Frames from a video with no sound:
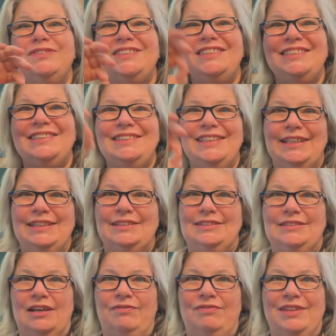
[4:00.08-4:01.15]
sticky
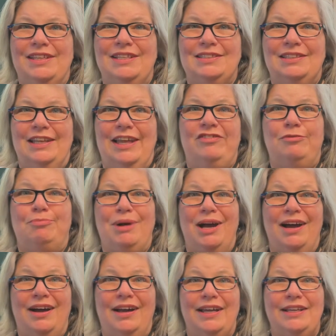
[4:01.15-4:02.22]
stuff that is left
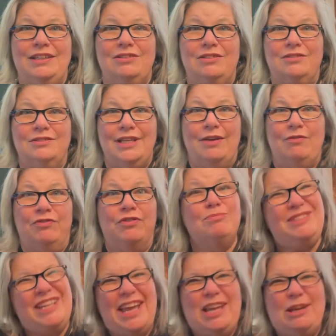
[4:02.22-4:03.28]
behind
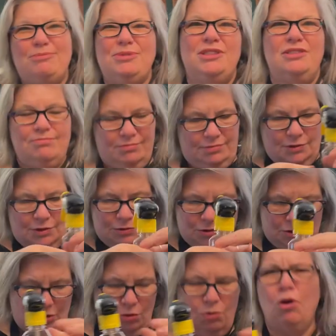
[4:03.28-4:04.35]
from tapes,
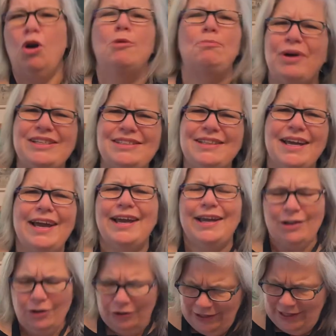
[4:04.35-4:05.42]
so or price
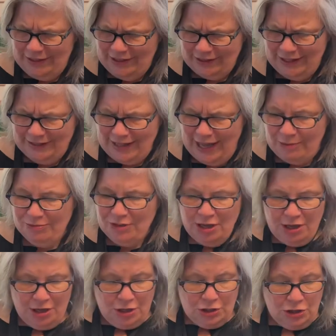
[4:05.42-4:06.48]
tag or anything like that.
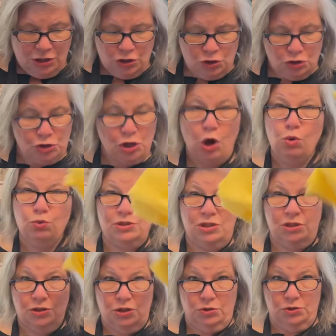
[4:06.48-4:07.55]
Don't
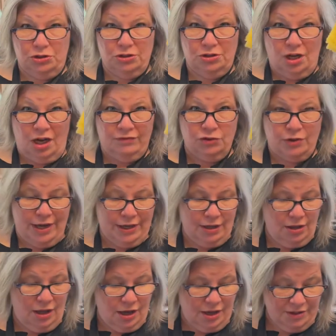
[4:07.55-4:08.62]
use your soft dry
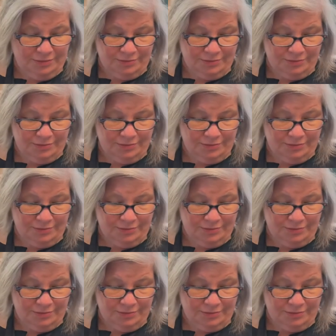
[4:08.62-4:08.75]
cloth.